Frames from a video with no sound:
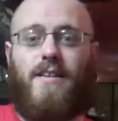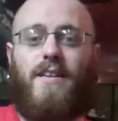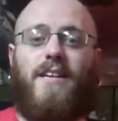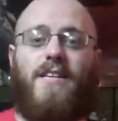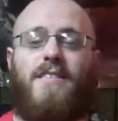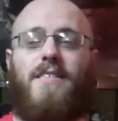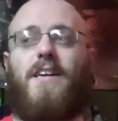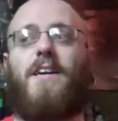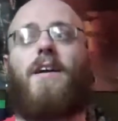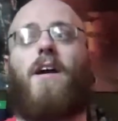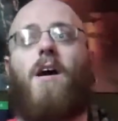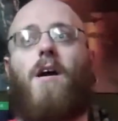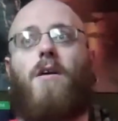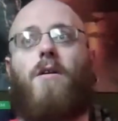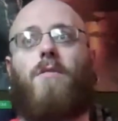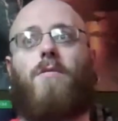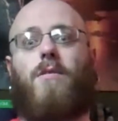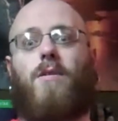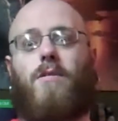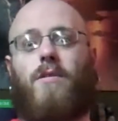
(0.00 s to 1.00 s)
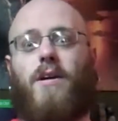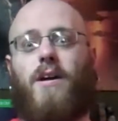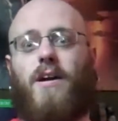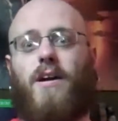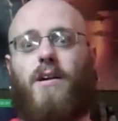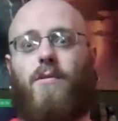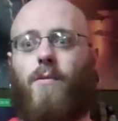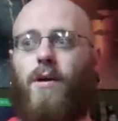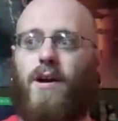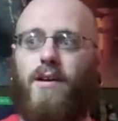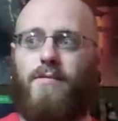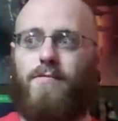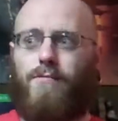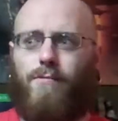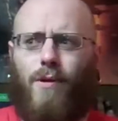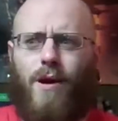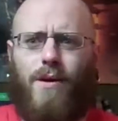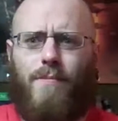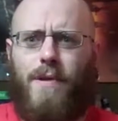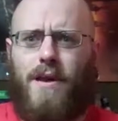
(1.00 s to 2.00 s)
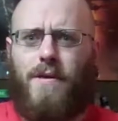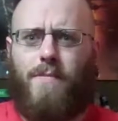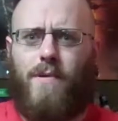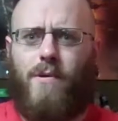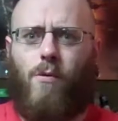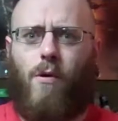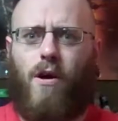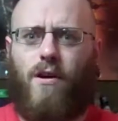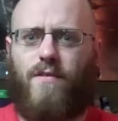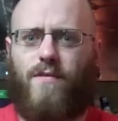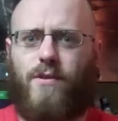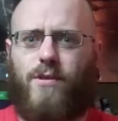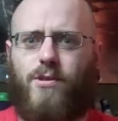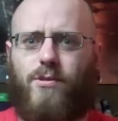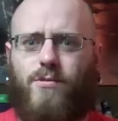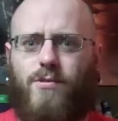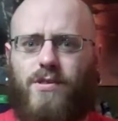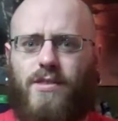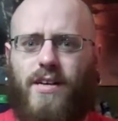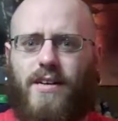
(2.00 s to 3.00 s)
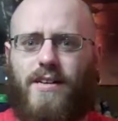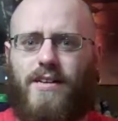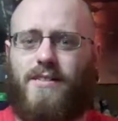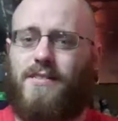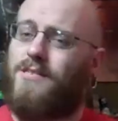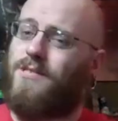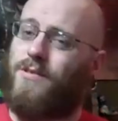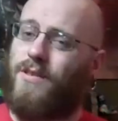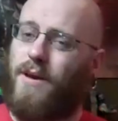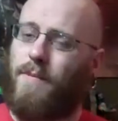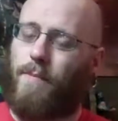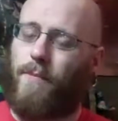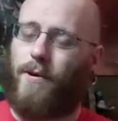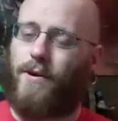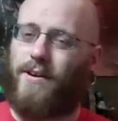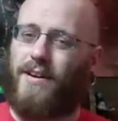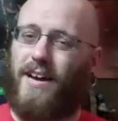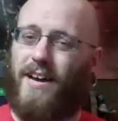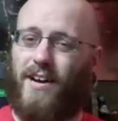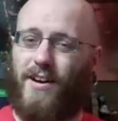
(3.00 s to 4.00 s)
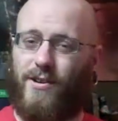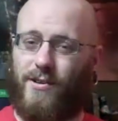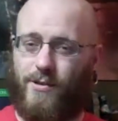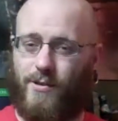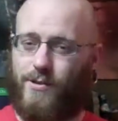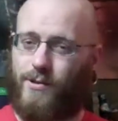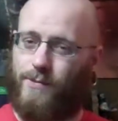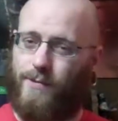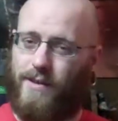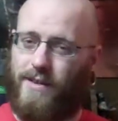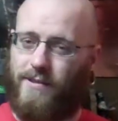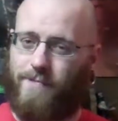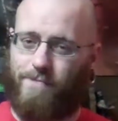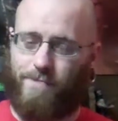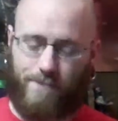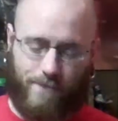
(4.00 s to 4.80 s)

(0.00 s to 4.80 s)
And it's like, oh, okay, why make me walk for 2 seconds? So that part kind of irked me.